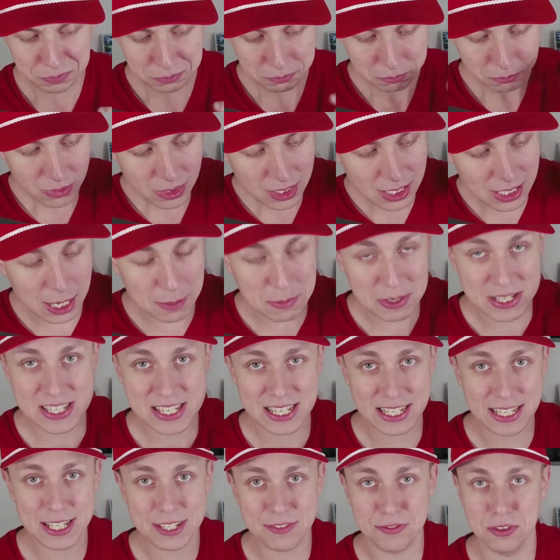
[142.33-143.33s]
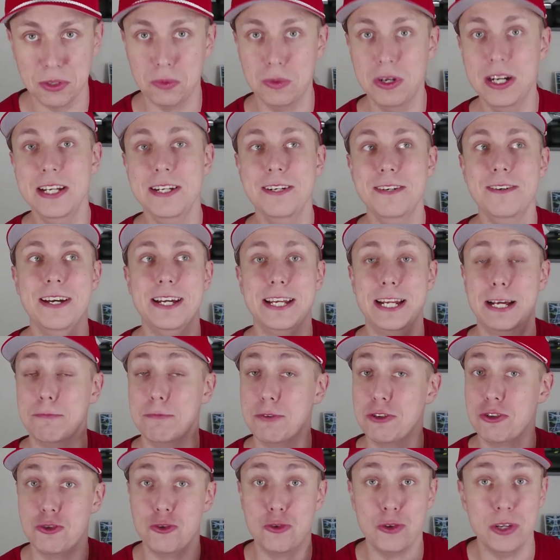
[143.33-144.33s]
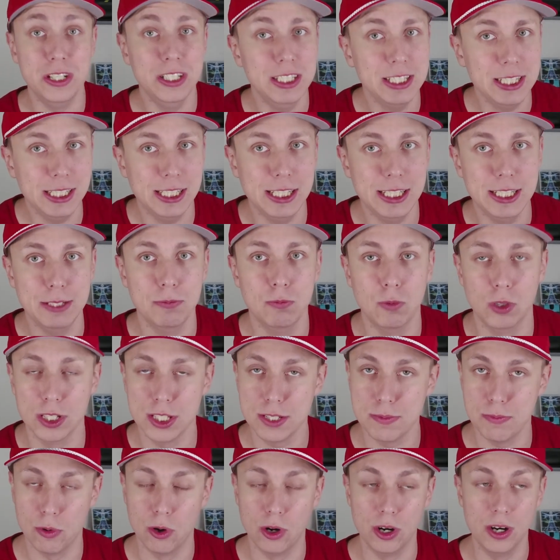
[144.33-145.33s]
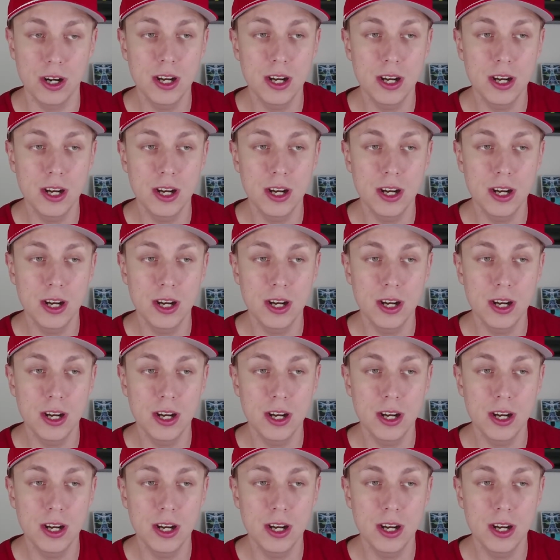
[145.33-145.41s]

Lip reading: I've been saying this for a while, and I'm just drilling it in once more,